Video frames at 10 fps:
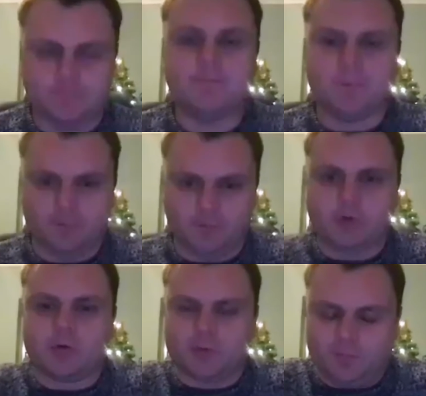think
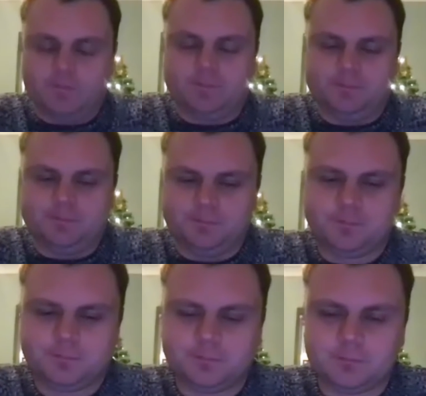that this
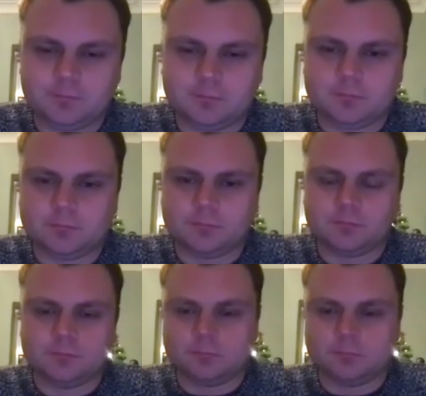is a perfect